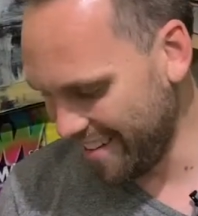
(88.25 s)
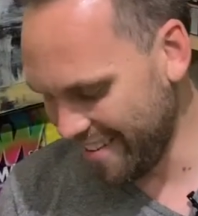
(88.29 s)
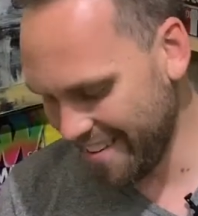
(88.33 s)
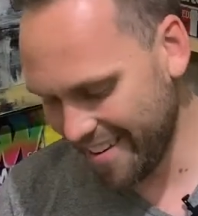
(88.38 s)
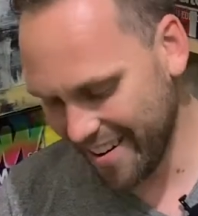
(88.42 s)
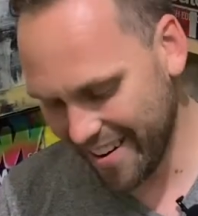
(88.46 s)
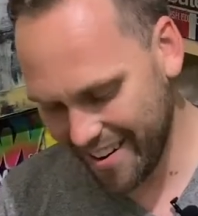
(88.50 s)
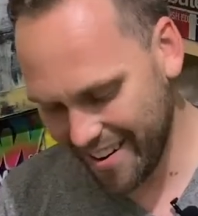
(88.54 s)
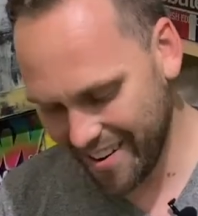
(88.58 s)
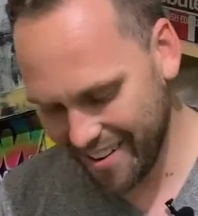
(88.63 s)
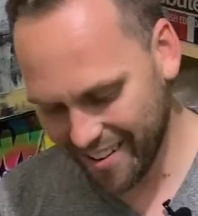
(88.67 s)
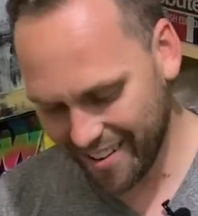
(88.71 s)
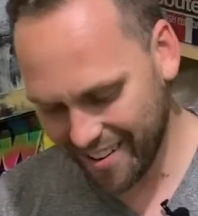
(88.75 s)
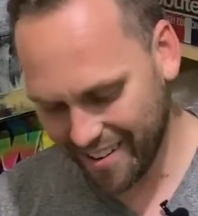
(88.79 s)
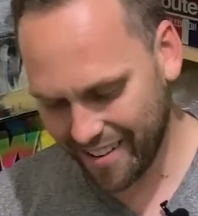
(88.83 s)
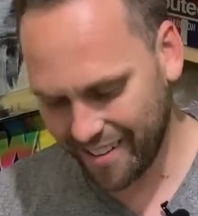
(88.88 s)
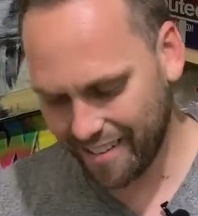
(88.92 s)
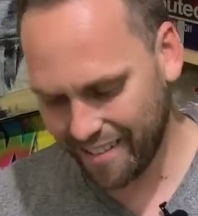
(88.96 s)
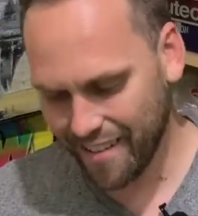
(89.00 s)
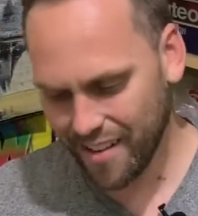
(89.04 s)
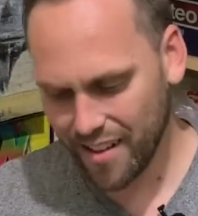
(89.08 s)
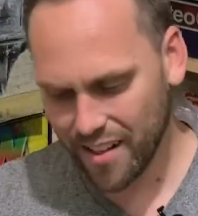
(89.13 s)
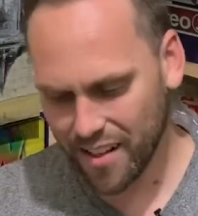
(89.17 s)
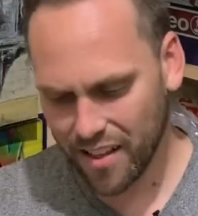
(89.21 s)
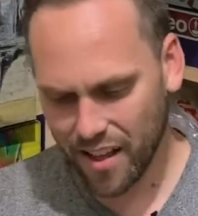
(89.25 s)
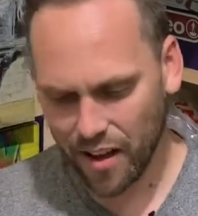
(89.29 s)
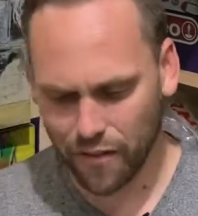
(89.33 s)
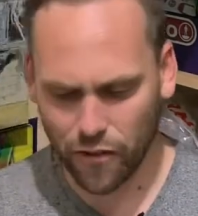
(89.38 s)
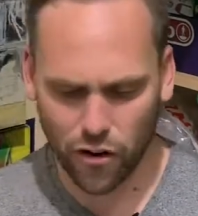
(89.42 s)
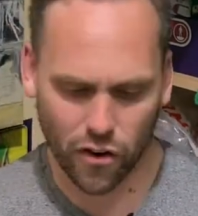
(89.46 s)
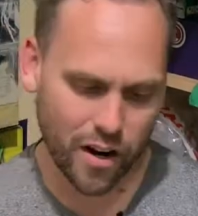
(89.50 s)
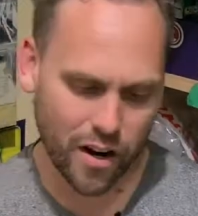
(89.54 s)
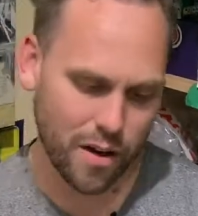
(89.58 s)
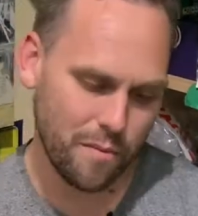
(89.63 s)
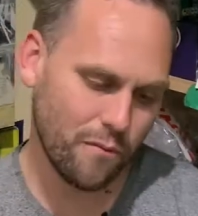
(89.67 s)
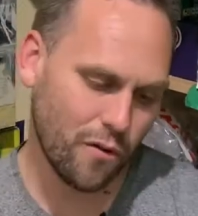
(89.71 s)
Really look cool. I've
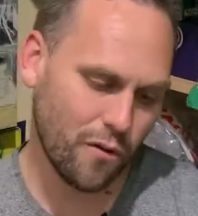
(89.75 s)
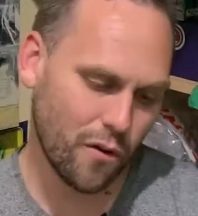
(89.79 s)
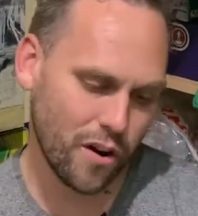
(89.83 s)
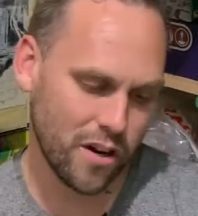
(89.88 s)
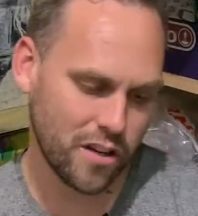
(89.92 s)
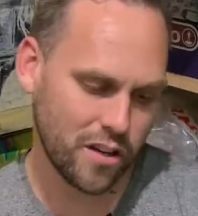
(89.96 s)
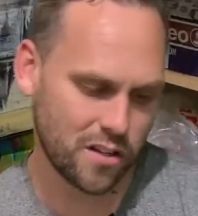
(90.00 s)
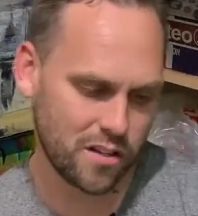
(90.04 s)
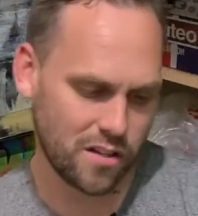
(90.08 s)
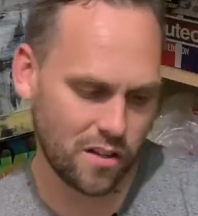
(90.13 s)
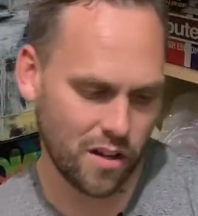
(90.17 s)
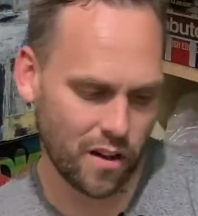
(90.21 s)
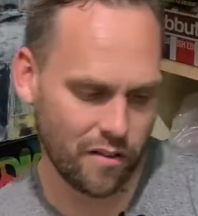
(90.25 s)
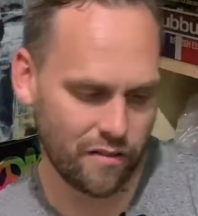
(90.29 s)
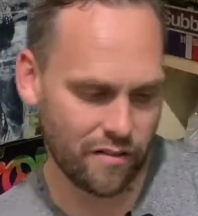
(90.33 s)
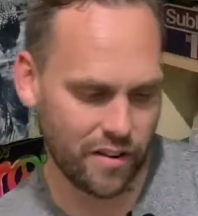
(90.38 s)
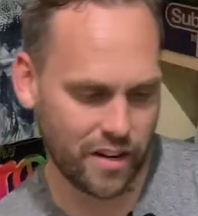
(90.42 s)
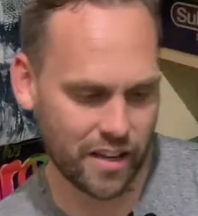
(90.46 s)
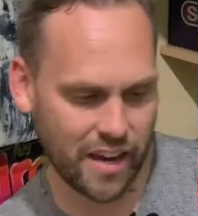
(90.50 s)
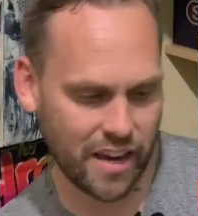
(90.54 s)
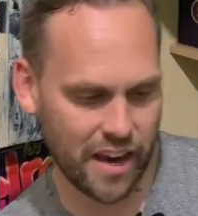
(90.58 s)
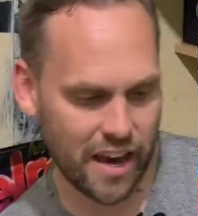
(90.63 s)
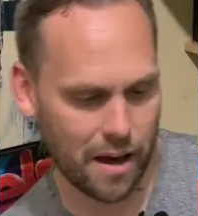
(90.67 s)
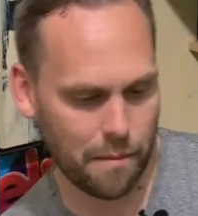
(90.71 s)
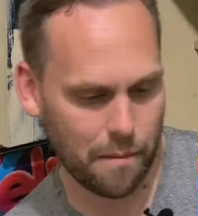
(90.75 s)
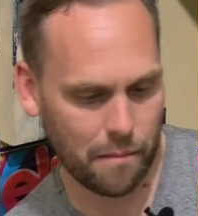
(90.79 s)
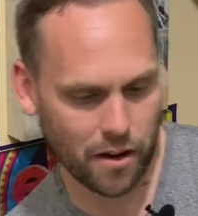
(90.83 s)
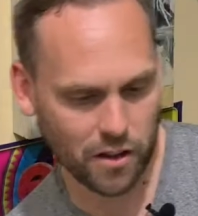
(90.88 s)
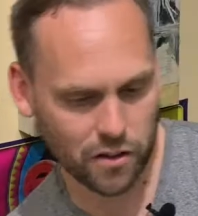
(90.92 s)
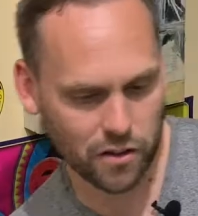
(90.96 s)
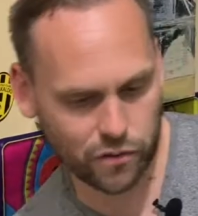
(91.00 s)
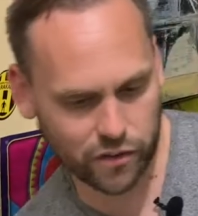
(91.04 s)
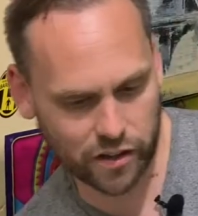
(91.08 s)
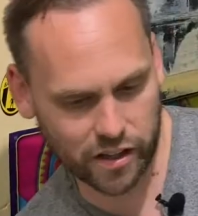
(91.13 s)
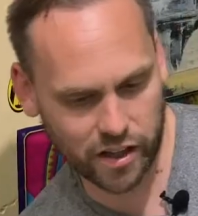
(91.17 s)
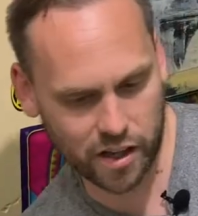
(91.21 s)
got an invoice, you don't really care
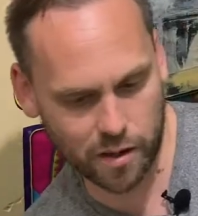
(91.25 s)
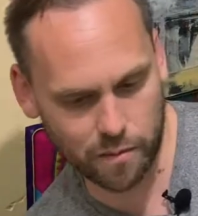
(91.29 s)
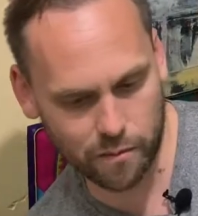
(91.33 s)
much for the